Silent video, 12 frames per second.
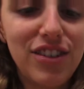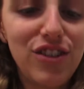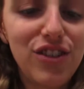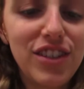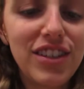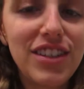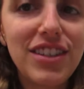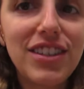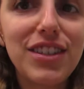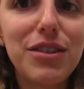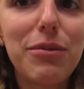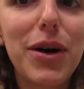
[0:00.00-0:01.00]
you think this
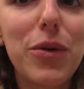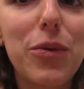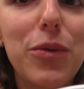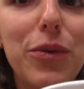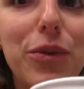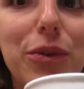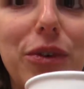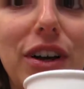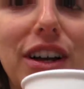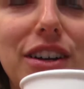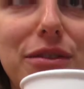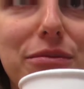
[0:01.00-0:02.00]
is about a
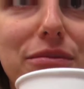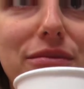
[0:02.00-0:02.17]
cup?